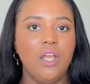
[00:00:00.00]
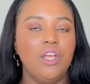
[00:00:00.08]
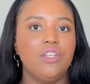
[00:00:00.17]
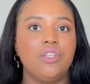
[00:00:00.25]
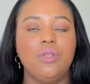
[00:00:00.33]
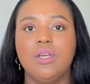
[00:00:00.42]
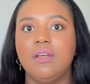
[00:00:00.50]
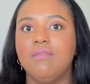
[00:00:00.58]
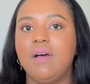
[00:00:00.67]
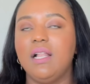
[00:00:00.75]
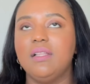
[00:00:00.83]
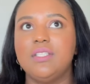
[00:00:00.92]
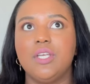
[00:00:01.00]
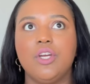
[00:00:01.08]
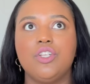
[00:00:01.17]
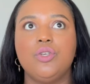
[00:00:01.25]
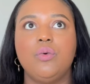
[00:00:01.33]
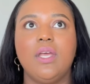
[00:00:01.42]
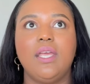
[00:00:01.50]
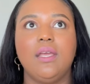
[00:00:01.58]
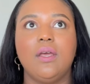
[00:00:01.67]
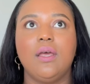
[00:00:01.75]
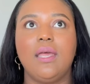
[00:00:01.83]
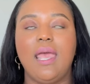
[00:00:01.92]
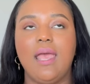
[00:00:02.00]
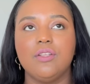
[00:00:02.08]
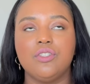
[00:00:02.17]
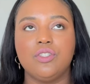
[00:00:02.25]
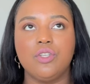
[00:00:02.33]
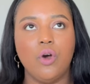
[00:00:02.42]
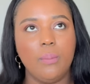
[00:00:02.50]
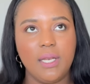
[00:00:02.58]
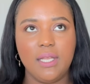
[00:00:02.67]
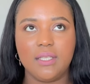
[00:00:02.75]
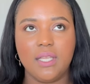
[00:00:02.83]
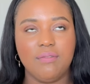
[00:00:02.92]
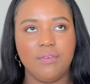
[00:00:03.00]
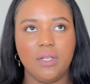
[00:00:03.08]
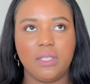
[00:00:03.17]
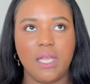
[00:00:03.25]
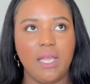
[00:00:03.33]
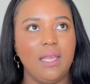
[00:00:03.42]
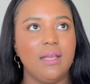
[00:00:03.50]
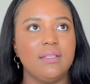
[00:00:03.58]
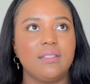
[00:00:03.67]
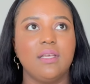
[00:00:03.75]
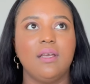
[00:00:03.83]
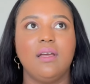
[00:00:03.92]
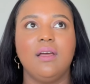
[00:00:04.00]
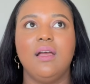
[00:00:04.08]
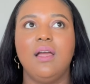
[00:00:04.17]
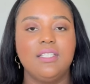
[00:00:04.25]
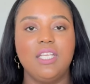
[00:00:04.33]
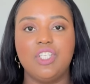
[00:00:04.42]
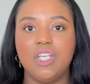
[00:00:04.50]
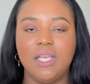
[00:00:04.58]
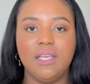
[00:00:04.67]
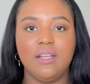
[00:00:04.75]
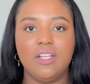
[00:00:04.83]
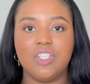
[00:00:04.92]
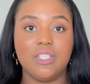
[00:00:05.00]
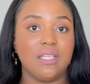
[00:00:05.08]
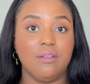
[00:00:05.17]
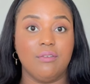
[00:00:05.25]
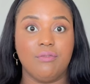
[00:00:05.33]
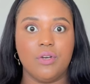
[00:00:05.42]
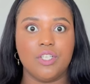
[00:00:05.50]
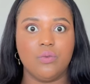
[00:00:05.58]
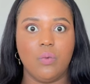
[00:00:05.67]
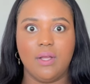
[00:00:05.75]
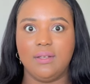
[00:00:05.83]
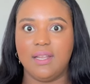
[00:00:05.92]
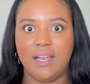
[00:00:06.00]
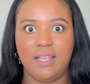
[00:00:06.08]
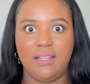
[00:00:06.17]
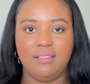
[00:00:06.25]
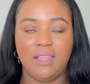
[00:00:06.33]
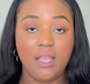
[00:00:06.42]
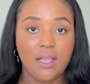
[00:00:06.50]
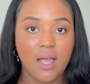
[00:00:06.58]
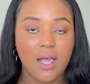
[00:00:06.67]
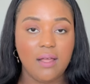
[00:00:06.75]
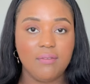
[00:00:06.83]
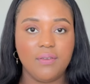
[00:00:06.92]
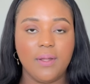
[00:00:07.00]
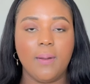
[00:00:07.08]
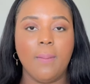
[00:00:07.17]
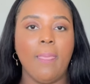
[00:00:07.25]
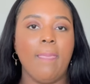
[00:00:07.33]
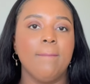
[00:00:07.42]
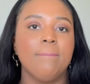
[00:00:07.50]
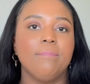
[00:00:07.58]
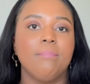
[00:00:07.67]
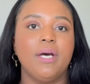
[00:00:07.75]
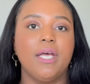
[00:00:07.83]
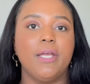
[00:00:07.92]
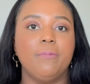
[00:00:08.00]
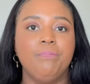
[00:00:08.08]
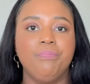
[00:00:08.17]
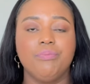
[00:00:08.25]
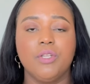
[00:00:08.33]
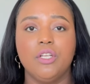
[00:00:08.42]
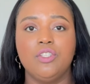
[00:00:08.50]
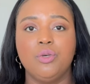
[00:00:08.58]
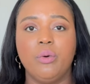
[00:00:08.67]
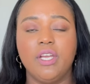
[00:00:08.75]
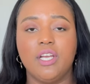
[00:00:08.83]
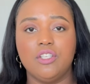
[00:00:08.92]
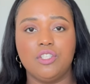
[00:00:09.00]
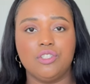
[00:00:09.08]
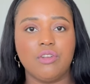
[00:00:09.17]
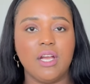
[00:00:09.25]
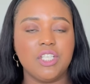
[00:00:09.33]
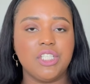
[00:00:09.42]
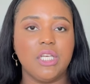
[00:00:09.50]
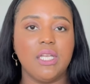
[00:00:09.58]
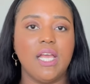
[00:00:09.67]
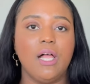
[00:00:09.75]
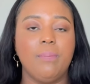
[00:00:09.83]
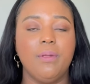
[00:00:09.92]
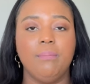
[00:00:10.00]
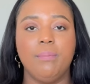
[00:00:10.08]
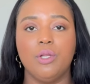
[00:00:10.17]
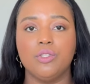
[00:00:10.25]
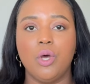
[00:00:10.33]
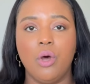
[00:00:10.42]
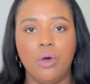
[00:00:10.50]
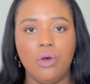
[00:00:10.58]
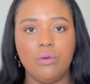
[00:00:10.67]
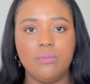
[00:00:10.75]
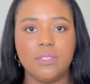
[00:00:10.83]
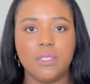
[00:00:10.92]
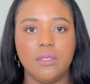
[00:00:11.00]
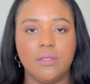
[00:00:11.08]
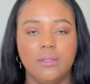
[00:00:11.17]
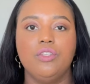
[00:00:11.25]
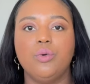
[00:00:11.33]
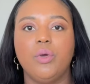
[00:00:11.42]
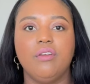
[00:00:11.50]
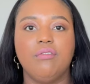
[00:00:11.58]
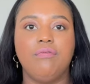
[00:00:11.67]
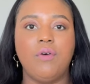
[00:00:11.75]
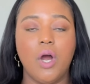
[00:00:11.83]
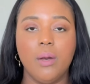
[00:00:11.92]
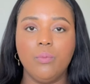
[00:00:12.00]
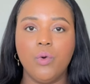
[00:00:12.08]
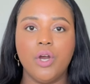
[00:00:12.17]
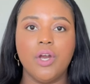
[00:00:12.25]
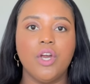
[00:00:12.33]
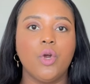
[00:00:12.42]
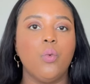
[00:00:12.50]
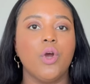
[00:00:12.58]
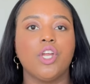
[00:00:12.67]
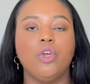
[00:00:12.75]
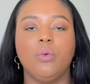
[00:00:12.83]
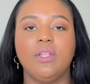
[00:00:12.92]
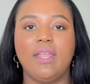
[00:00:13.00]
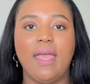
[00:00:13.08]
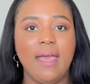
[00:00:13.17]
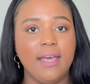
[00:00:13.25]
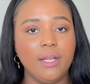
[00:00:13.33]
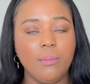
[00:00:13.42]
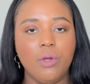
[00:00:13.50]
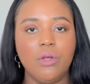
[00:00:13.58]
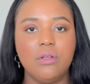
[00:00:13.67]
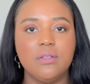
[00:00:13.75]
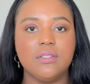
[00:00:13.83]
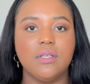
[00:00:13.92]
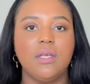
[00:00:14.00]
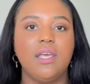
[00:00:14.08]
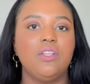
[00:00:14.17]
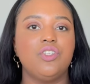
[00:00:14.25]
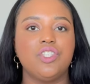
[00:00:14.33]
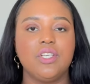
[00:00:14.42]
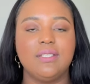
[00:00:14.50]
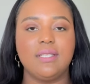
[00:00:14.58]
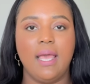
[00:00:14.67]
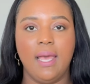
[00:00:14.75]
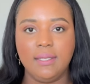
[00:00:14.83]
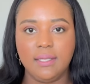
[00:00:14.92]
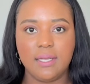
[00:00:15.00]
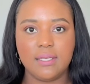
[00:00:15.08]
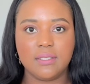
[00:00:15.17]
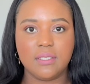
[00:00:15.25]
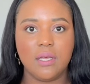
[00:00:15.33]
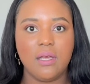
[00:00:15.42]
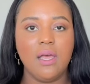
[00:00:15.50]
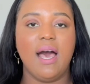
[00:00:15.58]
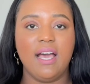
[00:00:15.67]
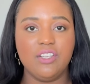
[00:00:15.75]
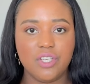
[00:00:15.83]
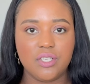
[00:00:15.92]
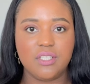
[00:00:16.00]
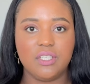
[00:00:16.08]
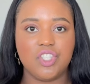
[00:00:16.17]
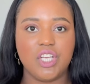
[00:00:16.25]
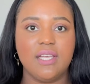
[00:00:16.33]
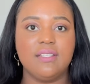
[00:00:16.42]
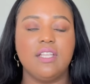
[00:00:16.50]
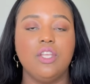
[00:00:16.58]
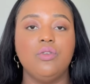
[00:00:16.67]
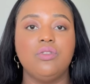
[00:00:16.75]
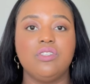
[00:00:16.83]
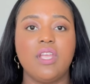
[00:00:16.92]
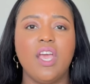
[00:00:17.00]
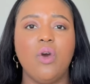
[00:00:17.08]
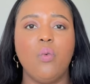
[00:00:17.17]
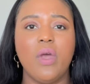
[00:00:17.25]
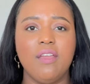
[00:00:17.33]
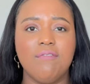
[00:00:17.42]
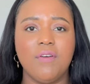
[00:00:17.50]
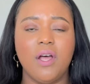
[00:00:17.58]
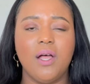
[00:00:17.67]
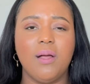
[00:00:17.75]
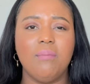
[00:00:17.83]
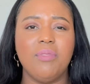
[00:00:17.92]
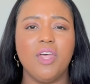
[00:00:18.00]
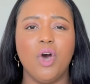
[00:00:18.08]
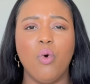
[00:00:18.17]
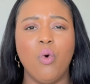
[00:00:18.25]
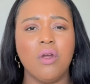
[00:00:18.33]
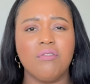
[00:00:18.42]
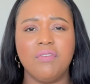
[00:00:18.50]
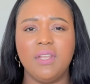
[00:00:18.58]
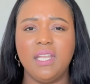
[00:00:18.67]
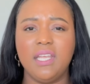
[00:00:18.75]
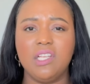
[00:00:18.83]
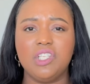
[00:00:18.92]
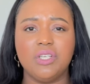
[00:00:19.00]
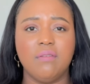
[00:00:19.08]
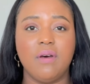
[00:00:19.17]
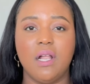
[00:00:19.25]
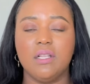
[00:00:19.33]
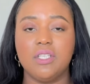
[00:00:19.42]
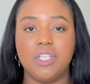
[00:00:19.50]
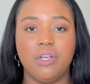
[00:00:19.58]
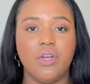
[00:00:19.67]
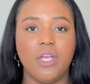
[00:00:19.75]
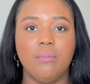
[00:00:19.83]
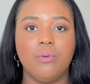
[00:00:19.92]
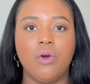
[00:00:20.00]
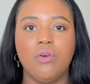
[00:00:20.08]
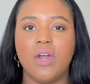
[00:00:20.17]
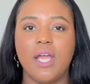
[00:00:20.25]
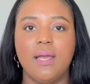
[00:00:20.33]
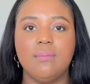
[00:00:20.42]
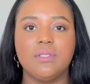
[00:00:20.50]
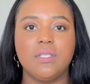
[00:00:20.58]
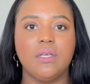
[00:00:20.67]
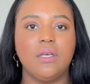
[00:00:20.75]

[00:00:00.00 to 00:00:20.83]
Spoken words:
so you can volunteer doing so many different things. Teaching English is first one that I can think of, but doing construction, helping build homes, doing farm work, working with animals, it's just endless. I just suggest that you stay away from the orphanage volunteering programs,